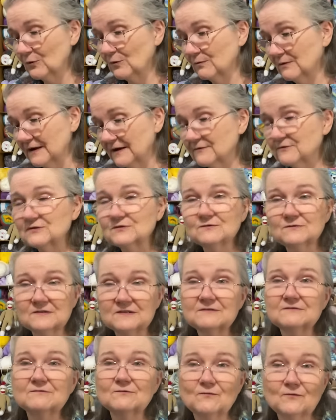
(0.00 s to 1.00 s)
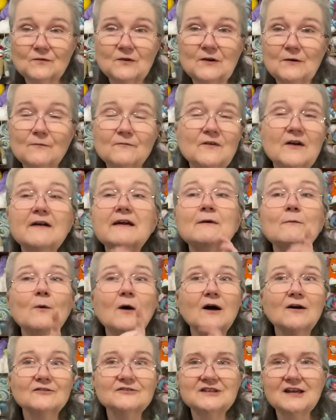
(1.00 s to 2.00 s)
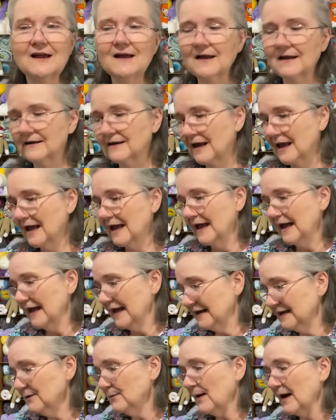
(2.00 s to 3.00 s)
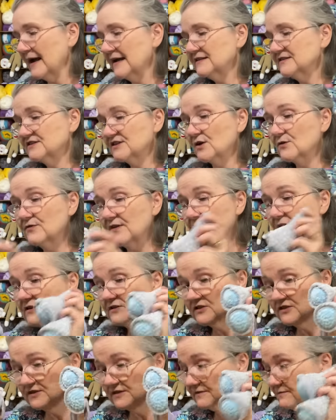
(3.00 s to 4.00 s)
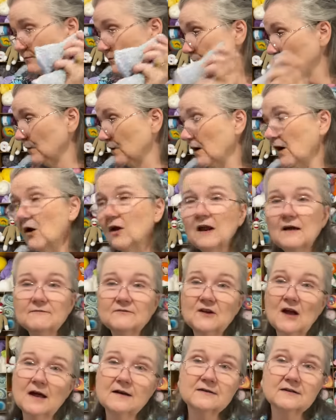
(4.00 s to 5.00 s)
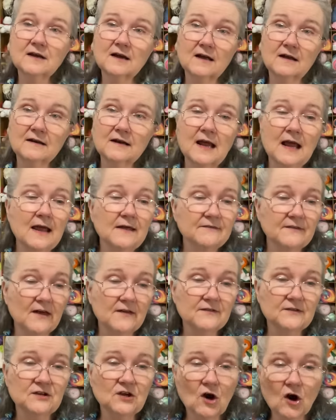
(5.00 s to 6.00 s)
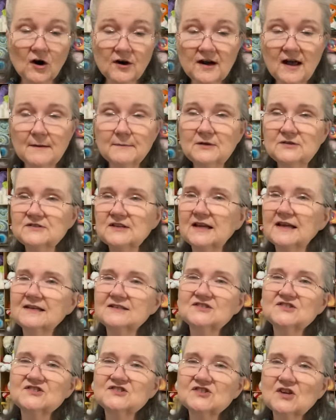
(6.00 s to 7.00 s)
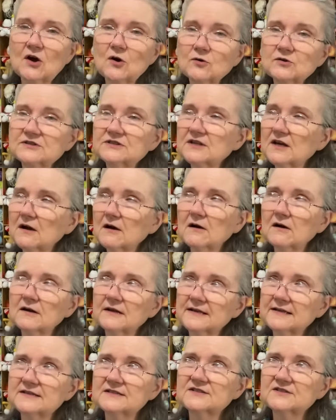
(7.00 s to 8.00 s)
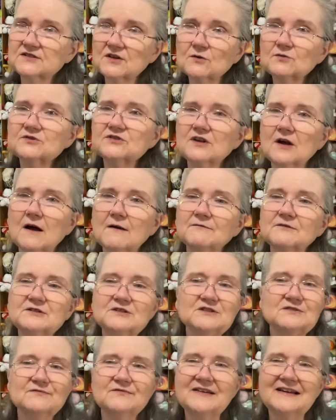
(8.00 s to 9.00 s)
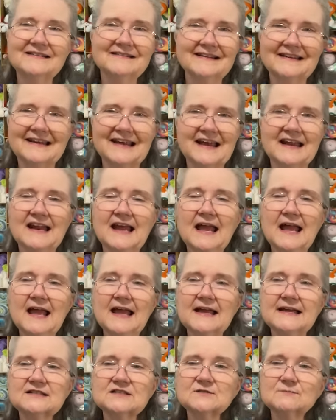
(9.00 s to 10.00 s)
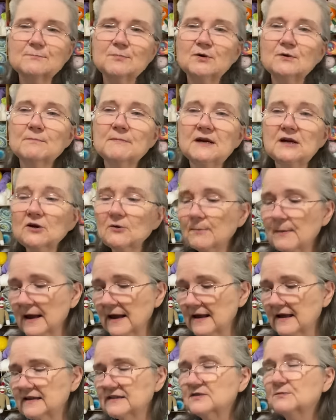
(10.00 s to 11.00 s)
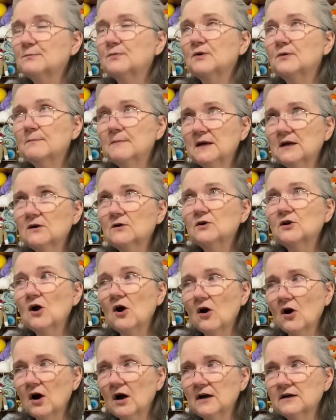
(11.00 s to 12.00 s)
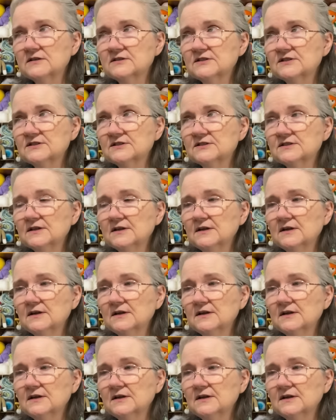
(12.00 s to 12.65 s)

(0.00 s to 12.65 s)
was very well done. Anyway, so there's all I've gotten done. Now the yarn I'm using is so, oh, it's so soft. You're just feeling it. It's Premier, but it's Premier Yarns.